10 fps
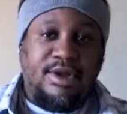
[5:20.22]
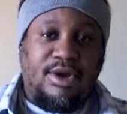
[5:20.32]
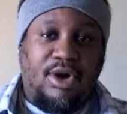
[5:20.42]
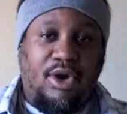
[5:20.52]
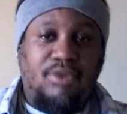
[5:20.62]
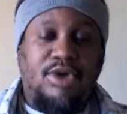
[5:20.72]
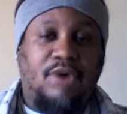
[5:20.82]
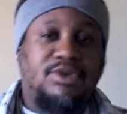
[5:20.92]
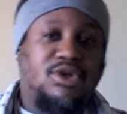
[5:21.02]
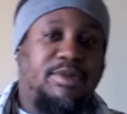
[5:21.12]
Oh
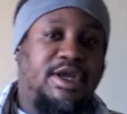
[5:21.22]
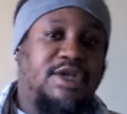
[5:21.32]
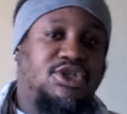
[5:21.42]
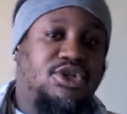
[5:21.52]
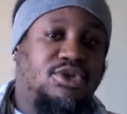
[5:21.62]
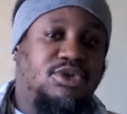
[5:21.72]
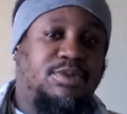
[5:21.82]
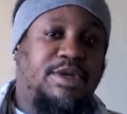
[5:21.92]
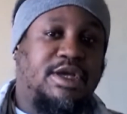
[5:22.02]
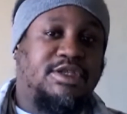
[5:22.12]
no, it's going to be introduced
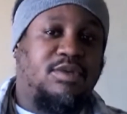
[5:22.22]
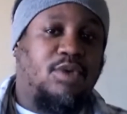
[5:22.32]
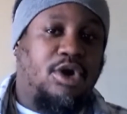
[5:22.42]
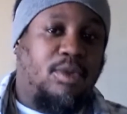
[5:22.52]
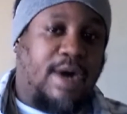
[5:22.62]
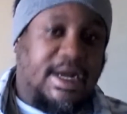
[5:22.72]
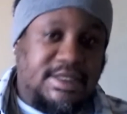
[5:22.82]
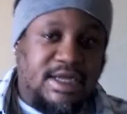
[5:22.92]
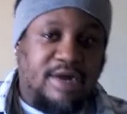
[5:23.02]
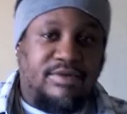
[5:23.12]
because of worldwide
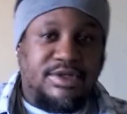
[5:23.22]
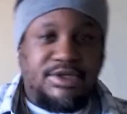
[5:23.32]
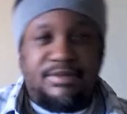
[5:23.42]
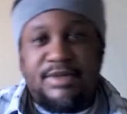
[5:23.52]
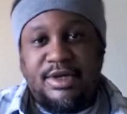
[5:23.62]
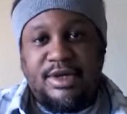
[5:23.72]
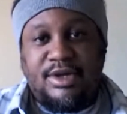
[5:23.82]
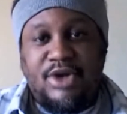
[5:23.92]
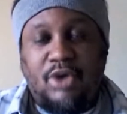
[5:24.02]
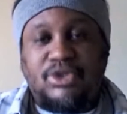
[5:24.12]
terrorism.
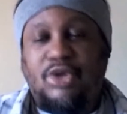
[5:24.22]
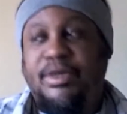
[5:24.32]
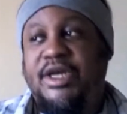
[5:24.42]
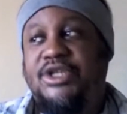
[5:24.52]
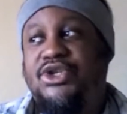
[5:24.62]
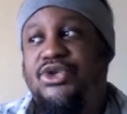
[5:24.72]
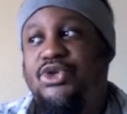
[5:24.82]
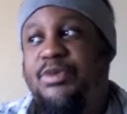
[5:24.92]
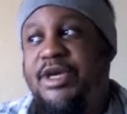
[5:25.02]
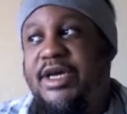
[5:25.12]
No, it's going to be
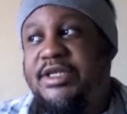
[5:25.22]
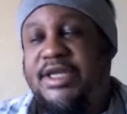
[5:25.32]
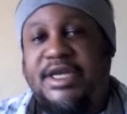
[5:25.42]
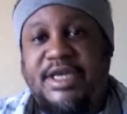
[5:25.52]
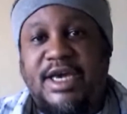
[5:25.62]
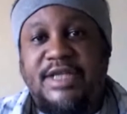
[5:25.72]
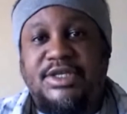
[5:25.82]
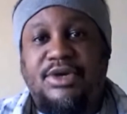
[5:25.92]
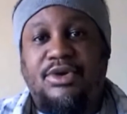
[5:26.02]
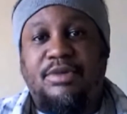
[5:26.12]
introduced because of the
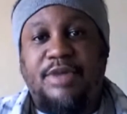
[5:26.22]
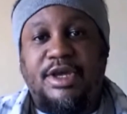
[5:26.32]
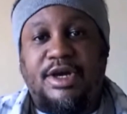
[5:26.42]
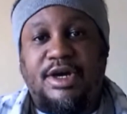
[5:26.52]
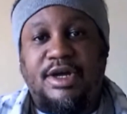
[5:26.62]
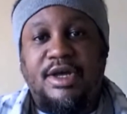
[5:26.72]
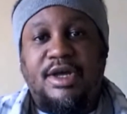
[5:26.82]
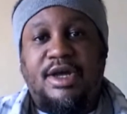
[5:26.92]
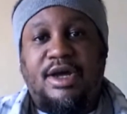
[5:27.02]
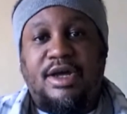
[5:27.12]
kids are going to be
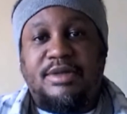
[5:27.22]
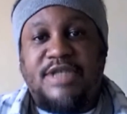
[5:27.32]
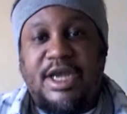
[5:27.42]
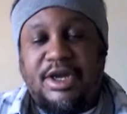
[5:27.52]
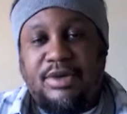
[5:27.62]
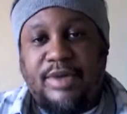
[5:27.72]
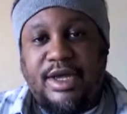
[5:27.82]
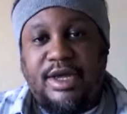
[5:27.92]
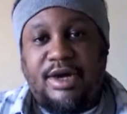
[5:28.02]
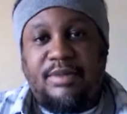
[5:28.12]
taken
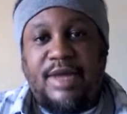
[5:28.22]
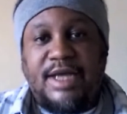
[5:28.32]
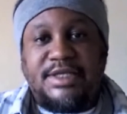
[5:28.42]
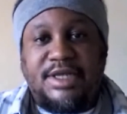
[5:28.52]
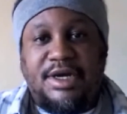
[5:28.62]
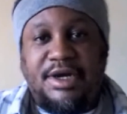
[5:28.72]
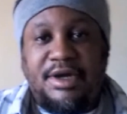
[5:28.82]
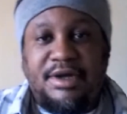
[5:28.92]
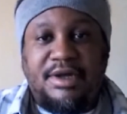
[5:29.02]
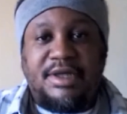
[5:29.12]
away
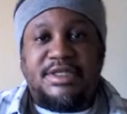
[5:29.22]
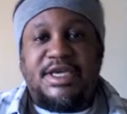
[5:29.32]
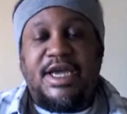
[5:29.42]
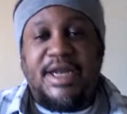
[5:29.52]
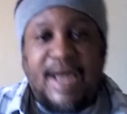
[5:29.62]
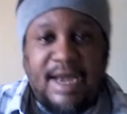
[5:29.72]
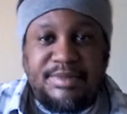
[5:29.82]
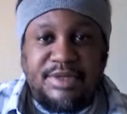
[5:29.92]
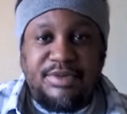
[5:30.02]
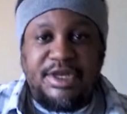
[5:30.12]
as
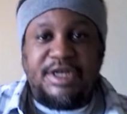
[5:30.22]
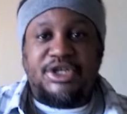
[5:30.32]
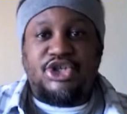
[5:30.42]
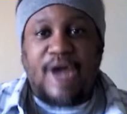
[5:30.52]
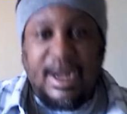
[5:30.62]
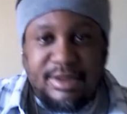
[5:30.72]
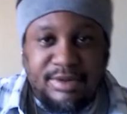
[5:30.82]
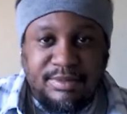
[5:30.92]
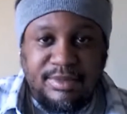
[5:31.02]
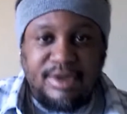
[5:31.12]
kidnapped, and we need to track
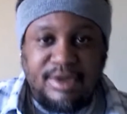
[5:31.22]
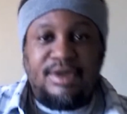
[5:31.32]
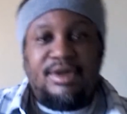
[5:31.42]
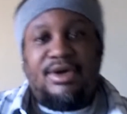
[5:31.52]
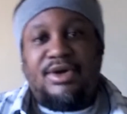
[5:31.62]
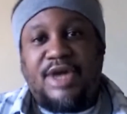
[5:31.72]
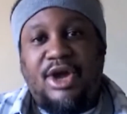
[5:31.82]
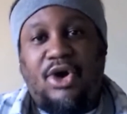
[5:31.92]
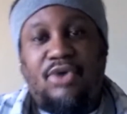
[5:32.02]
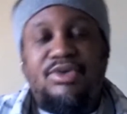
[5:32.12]
them. Okay,
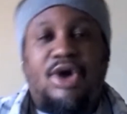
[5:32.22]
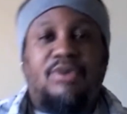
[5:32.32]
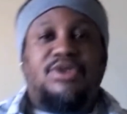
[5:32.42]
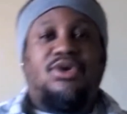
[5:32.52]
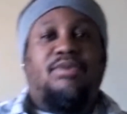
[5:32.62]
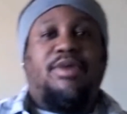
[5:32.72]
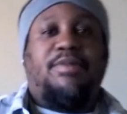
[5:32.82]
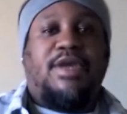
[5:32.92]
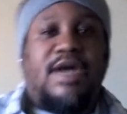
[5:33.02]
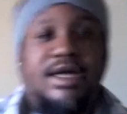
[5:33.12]
oh no, it's going to be
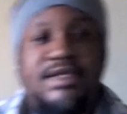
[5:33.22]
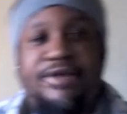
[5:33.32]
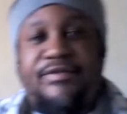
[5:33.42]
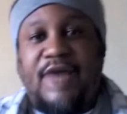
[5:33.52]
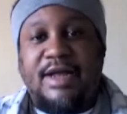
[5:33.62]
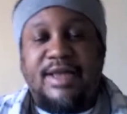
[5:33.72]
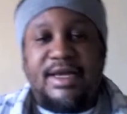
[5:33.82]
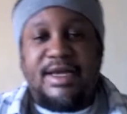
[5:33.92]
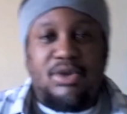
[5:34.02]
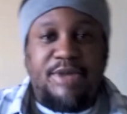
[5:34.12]
because of the fact
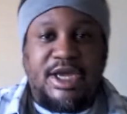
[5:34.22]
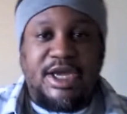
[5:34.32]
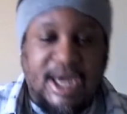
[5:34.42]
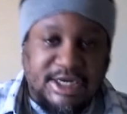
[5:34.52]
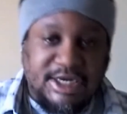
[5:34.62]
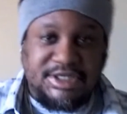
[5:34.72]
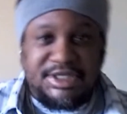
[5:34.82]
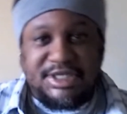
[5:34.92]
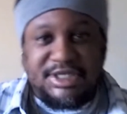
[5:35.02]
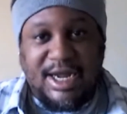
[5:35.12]
that it's going to be a cashless
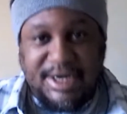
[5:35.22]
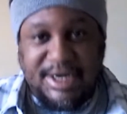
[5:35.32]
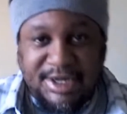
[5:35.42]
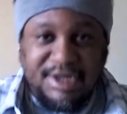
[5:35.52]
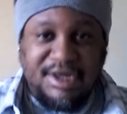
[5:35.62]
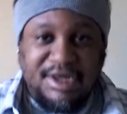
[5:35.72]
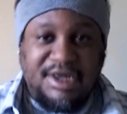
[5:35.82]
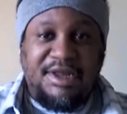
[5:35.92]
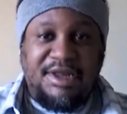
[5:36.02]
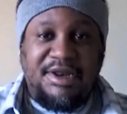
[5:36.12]
society,
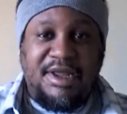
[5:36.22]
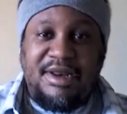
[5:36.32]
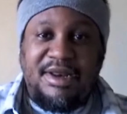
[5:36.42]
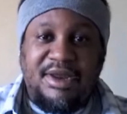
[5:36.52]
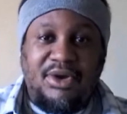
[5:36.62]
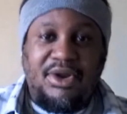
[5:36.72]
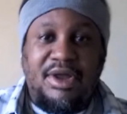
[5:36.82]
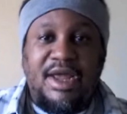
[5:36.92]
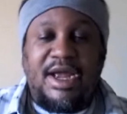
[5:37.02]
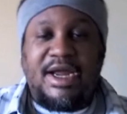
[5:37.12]
and
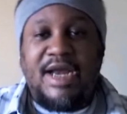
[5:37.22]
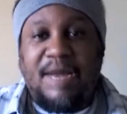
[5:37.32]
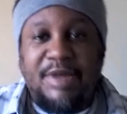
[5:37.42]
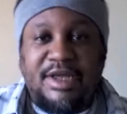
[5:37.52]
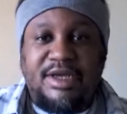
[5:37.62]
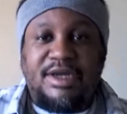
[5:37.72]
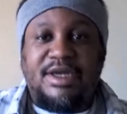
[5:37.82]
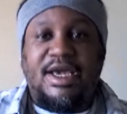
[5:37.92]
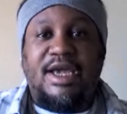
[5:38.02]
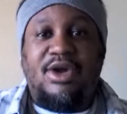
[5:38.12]
an economic
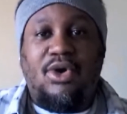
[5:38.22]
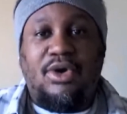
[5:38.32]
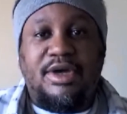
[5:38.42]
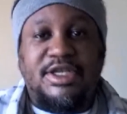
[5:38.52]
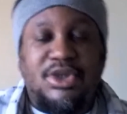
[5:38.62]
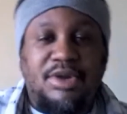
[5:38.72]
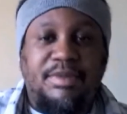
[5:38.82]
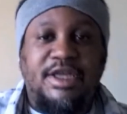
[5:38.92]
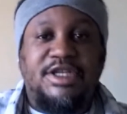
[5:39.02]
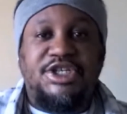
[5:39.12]
call is going to
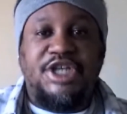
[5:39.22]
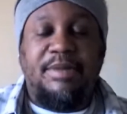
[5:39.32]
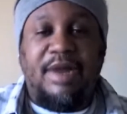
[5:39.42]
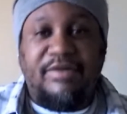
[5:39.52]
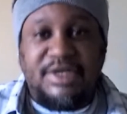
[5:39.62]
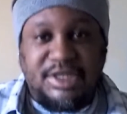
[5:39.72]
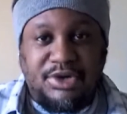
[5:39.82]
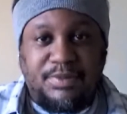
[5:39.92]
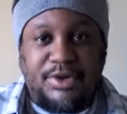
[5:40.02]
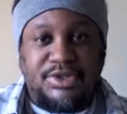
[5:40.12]
be to chip every
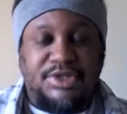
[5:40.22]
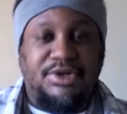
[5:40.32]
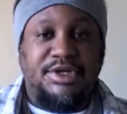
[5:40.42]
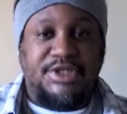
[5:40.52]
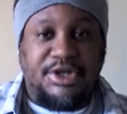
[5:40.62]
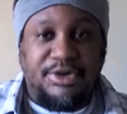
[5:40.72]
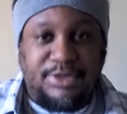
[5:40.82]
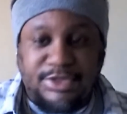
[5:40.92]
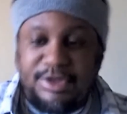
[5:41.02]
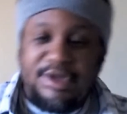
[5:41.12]
single person on this earth.